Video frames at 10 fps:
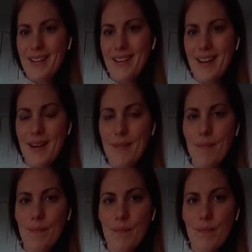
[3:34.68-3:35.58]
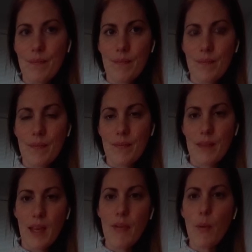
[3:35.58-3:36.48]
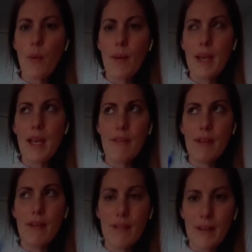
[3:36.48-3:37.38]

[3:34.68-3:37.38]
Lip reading: Okay. Like one in the morning, one at night.